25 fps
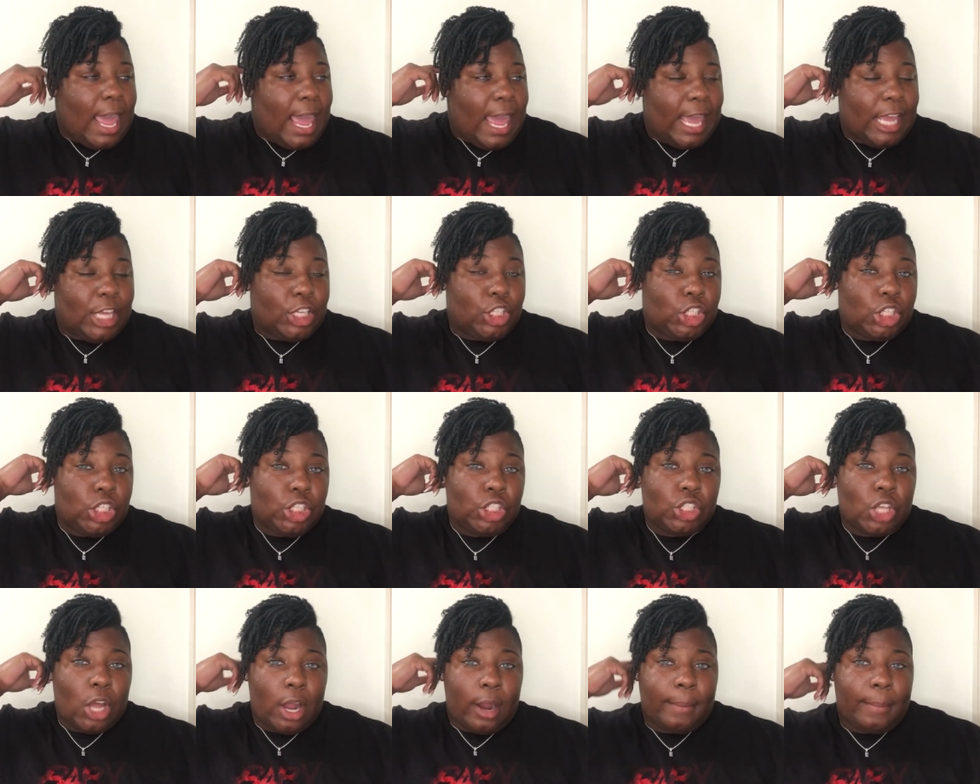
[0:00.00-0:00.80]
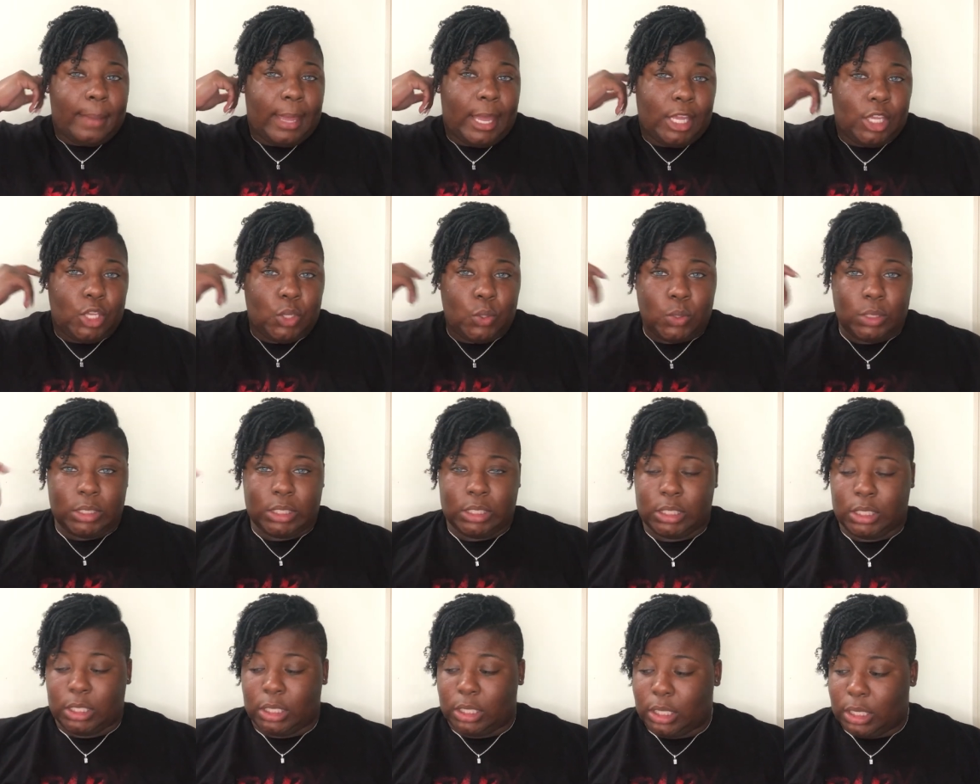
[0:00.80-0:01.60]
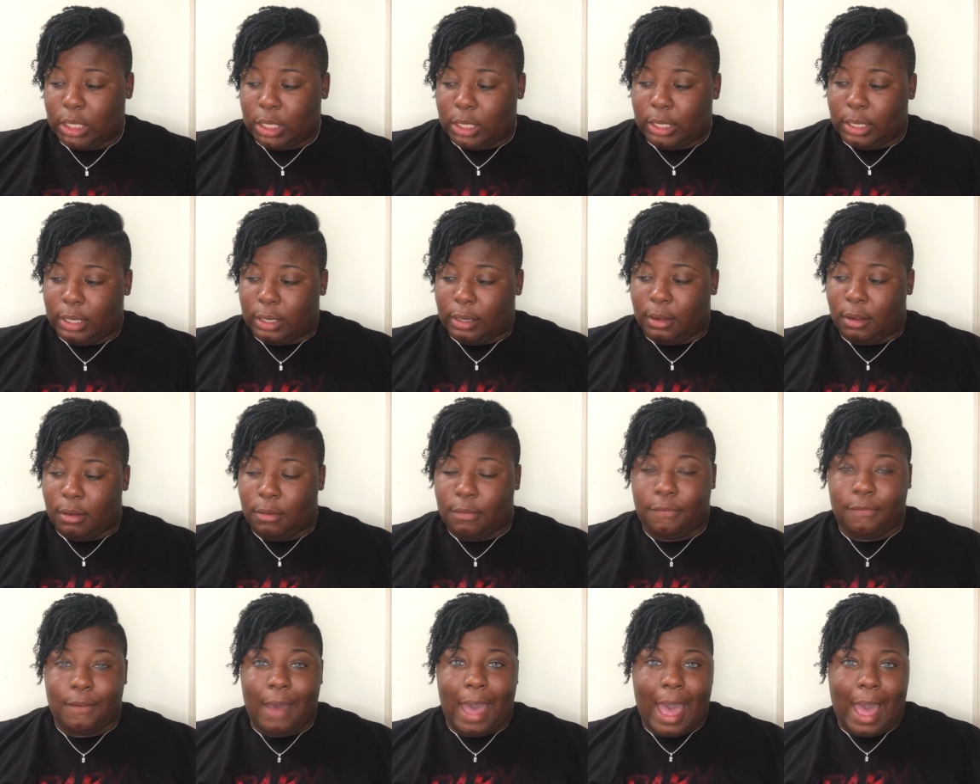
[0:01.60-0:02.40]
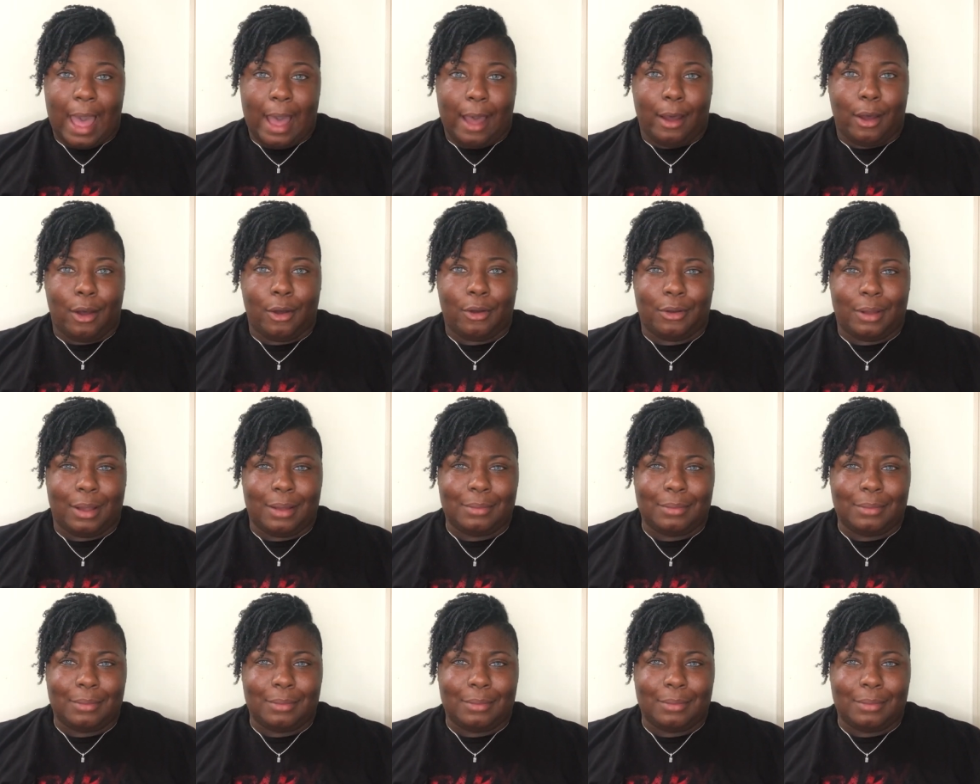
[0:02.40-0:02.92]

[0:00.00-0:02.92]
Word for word: And she start back using the uh, file.